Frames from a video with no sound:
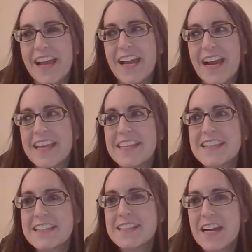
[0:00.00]

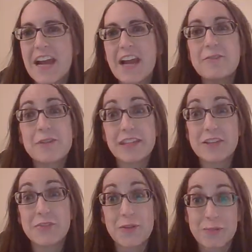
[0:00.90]
I really
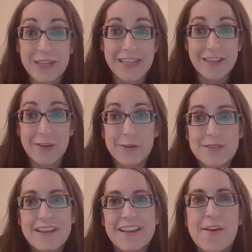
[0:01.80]
enjoy reading
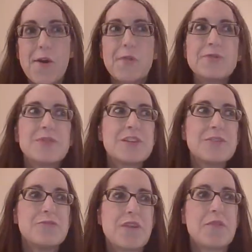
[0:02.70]
those. Hopefully
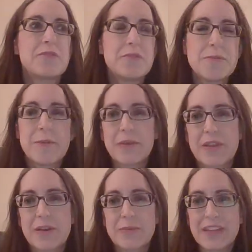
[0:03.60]
you found 3 people
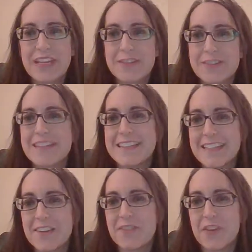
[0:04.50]
that are really interesting
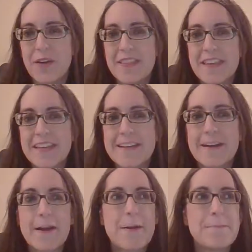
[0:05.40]
to interview. I think
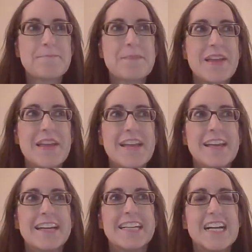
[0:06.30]

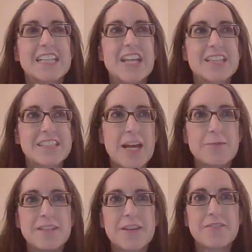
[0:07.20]
lots of
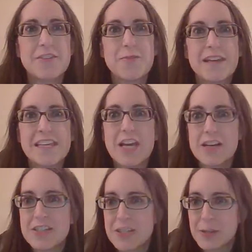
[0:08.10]
times interviewing
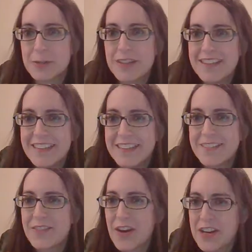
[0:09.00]
young children
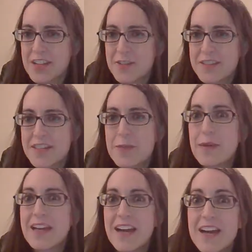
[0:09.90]
is very interesting
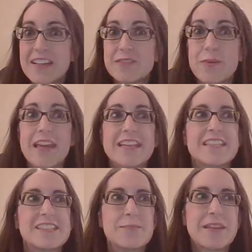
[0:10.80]
because we
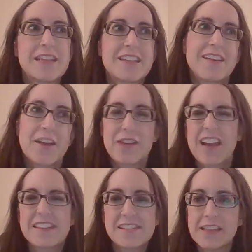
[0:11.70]
anticipate that they'll have
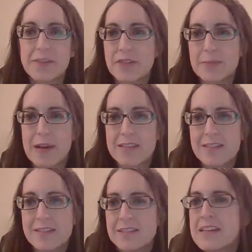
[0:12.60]
kind of silly responses.